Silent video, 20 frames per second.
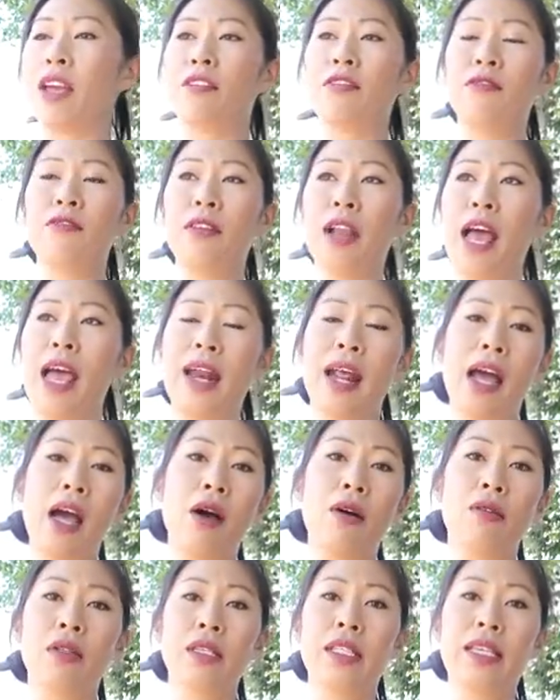flat
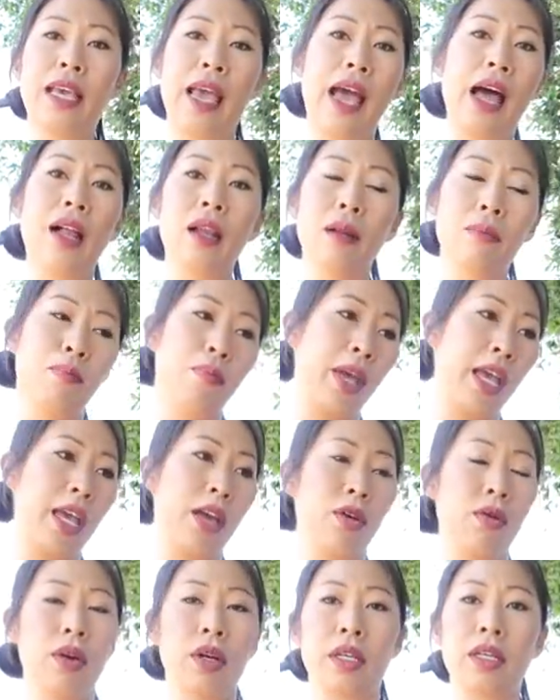out
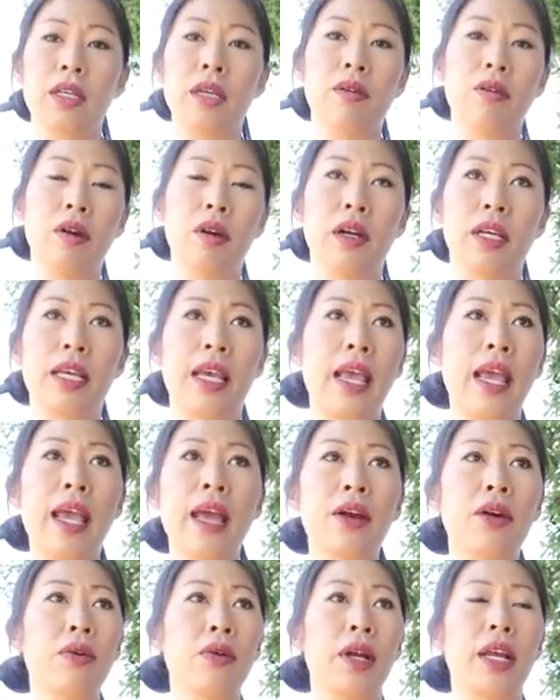galloping or
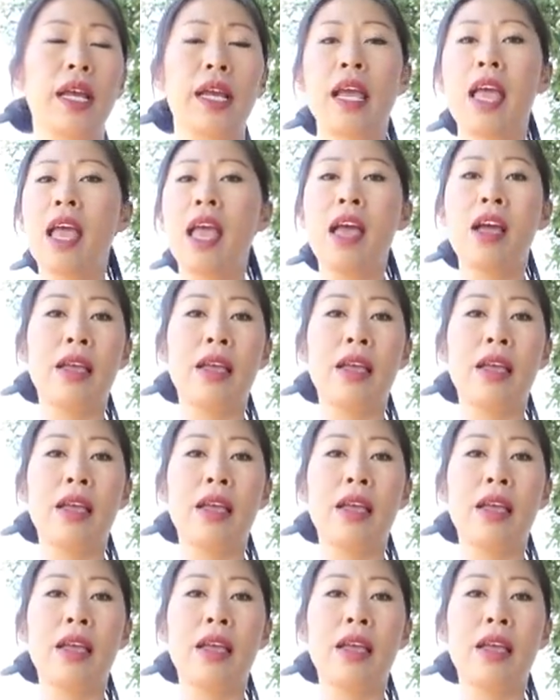cantering